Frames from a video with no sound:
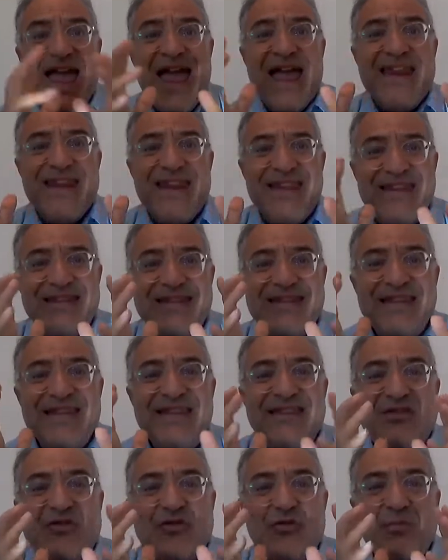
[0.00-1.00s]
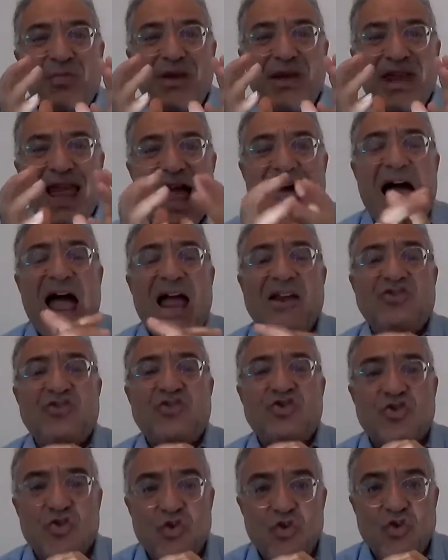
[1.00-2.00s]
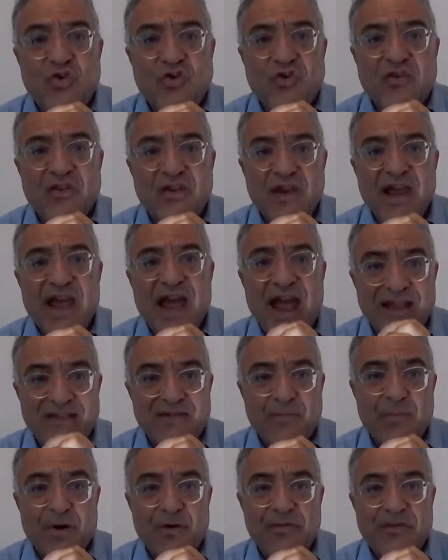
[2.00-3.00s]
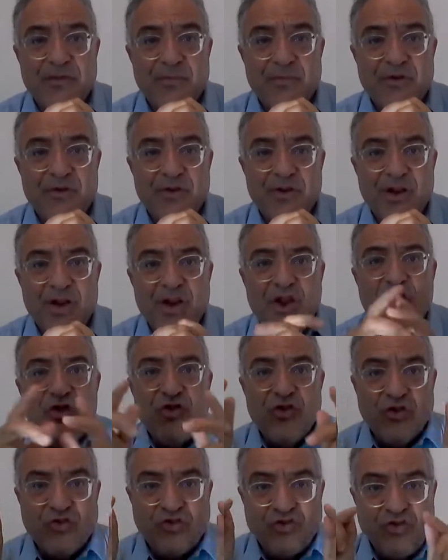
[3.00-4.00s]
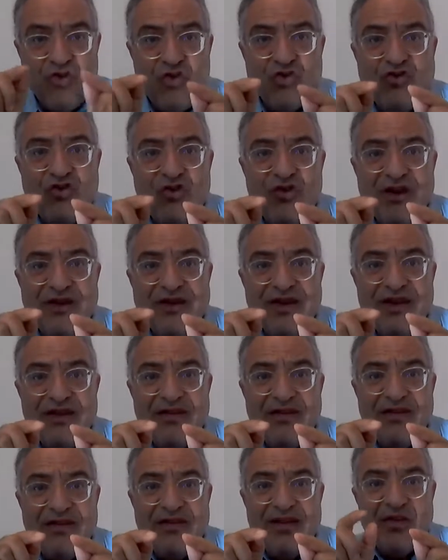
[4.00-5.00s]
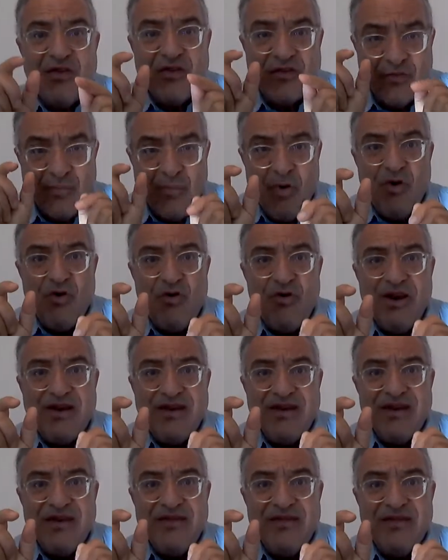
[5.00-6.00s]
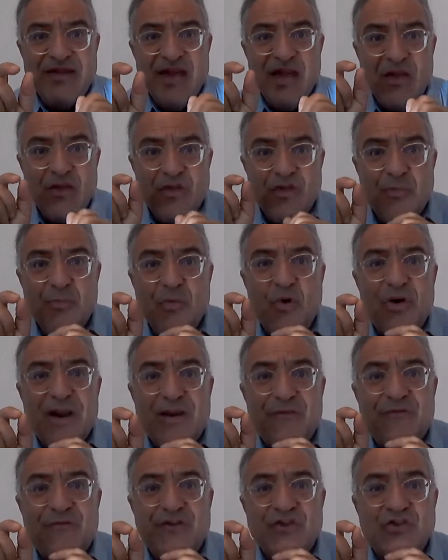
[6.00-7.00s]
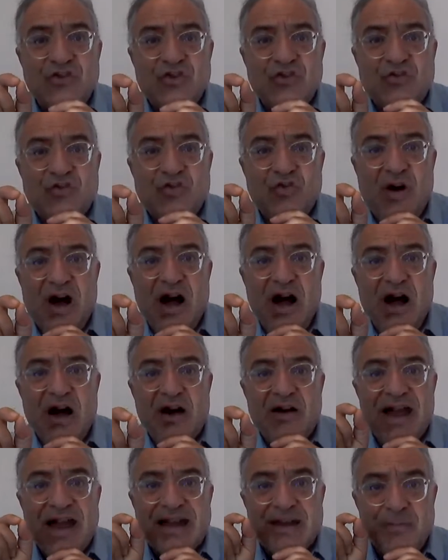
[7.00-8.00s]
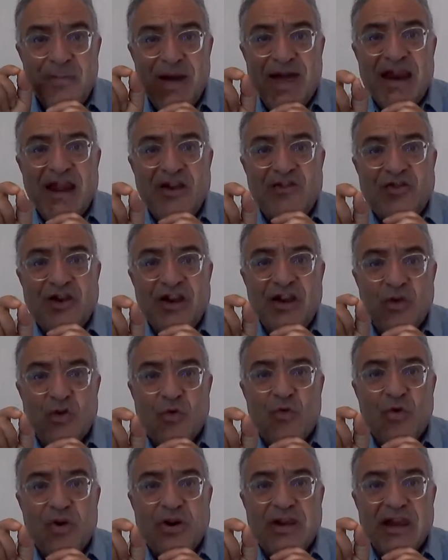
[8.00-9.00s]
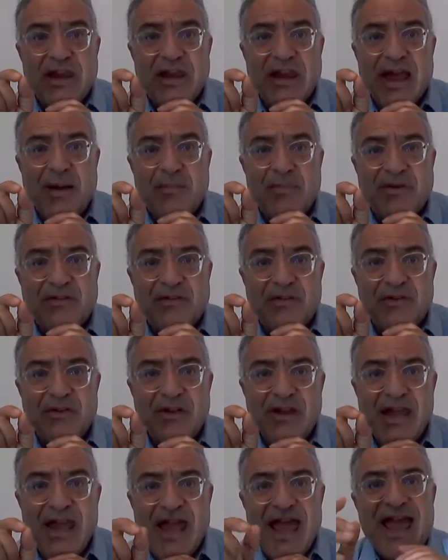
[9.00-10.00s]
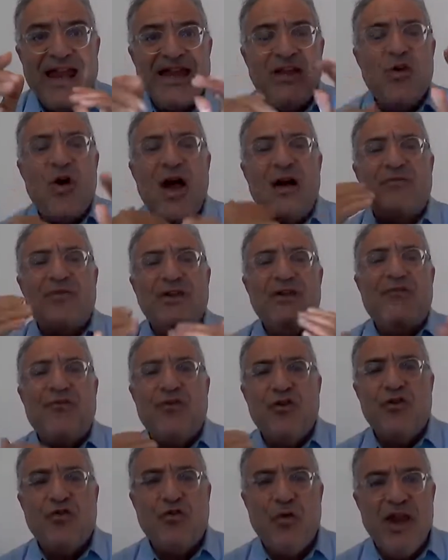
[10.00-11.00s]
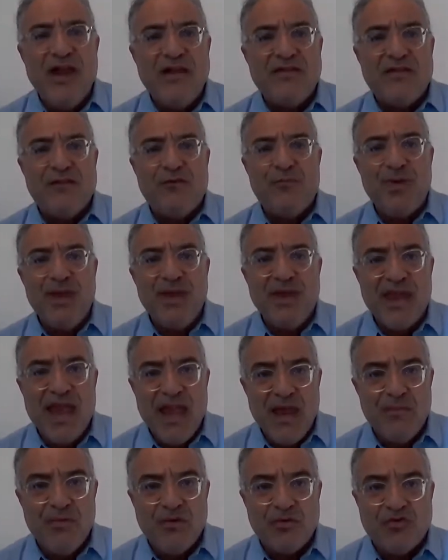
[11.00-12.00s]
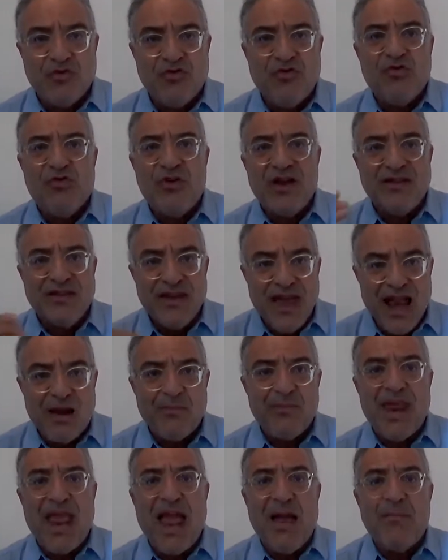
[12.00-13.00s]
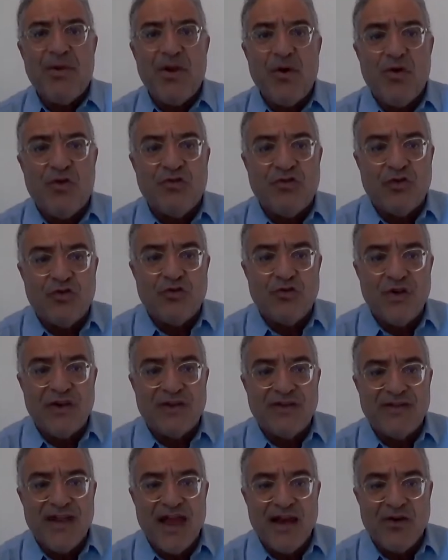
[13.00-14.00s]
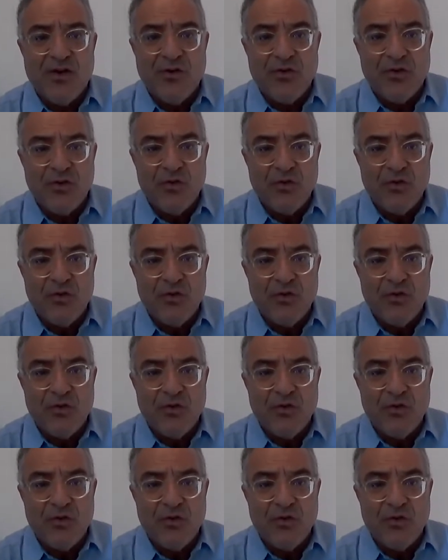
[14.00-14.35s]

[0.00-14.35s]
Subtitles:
And this needs to be as short as possible. The shorter it is, the smaller it is, the more efficient you are at managing your working capital. And you have different ways of being able to do it. I'll be happy also to extend it.